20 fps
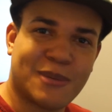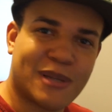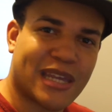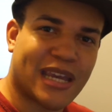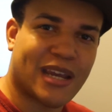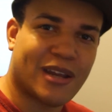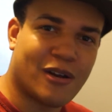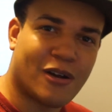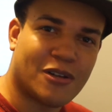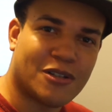but
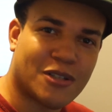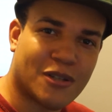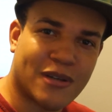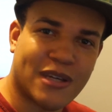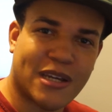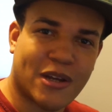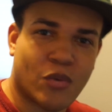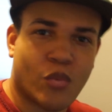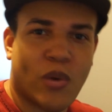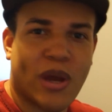they can also,
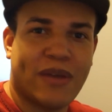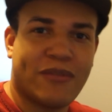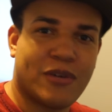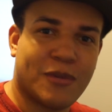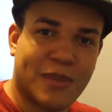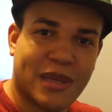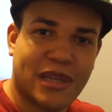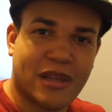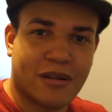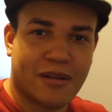he can wave
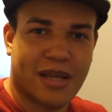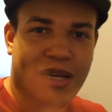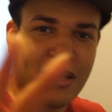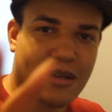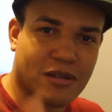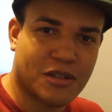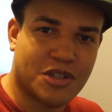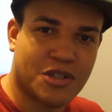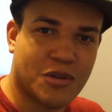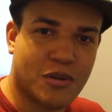them and they'll
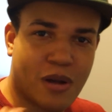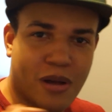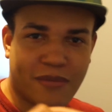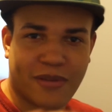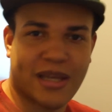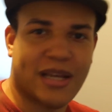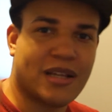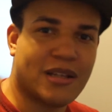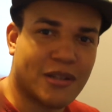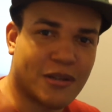like shoot off
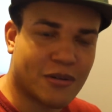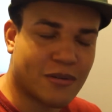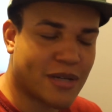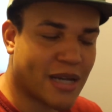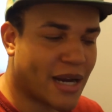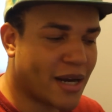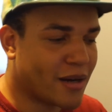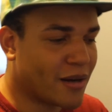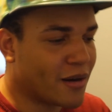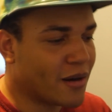like a little
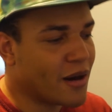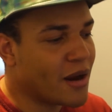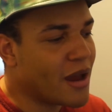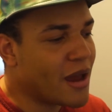dagger.